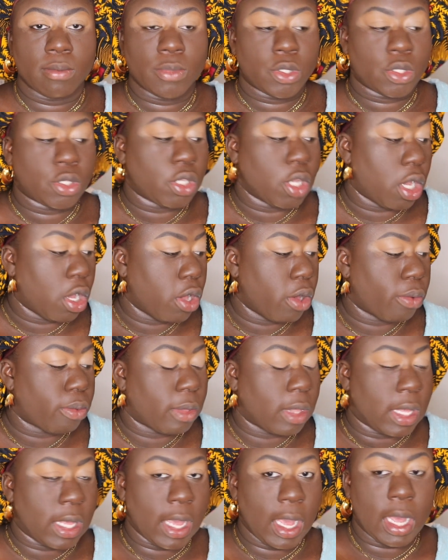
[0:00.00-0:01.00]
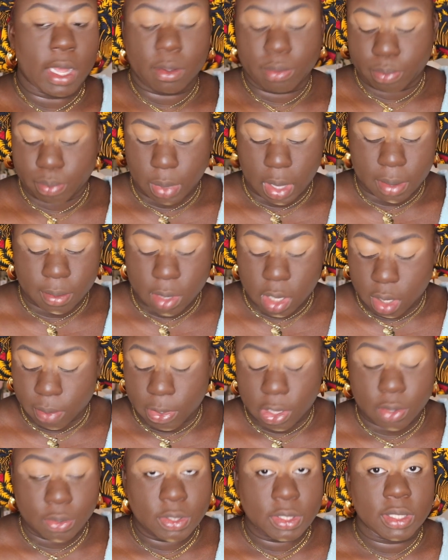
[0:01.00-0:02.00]
So yeah, I'm going to
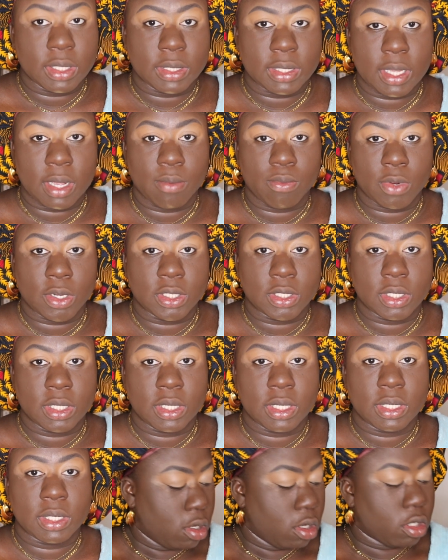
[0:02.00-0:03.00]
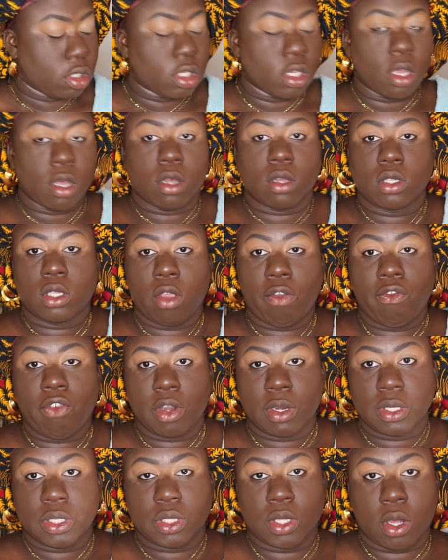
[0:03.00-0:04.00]
be using the same brushes. So to
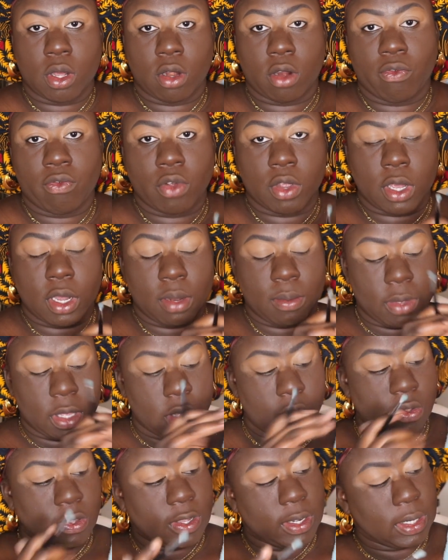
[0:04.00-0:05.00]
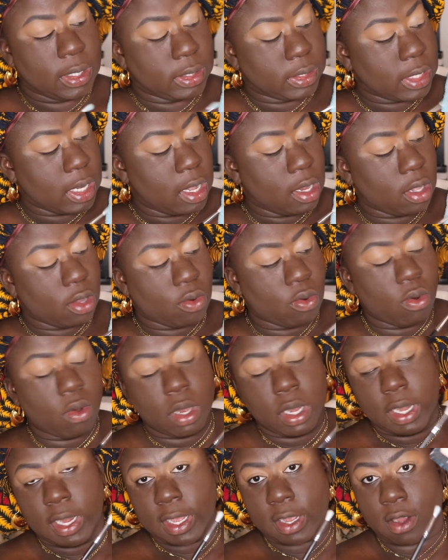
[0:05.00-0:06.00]
first start off, we're going to be using this color
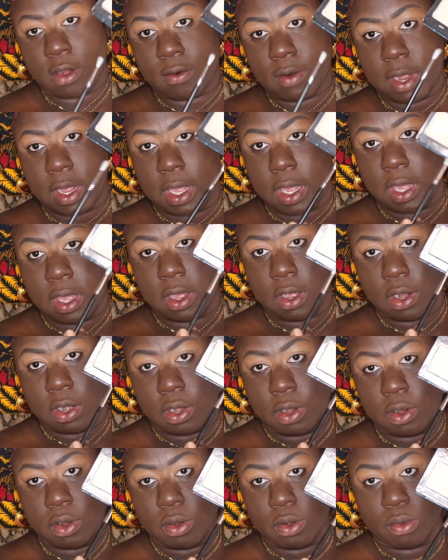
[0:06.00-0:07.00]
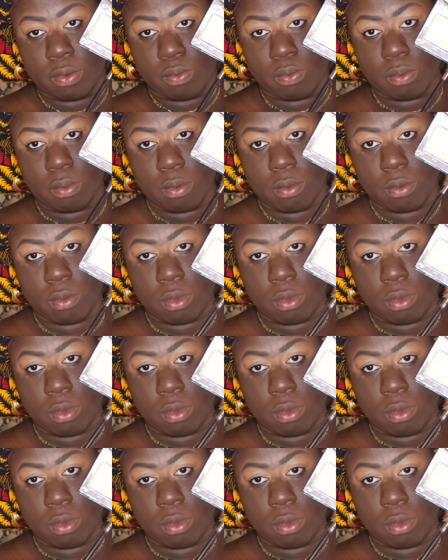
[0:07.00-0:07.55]
called Liquor right here.